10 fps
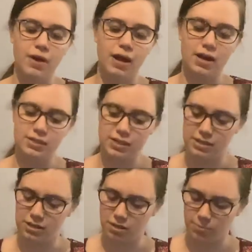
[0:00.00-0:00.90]
As I
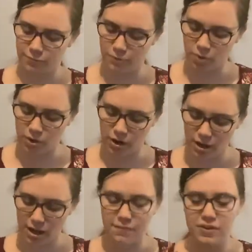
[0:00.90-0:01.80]
stated before,
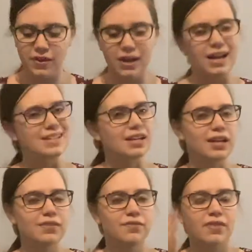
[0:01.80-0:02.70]
everything has
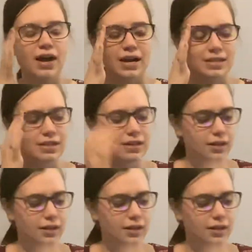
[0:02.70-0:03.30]
kind of that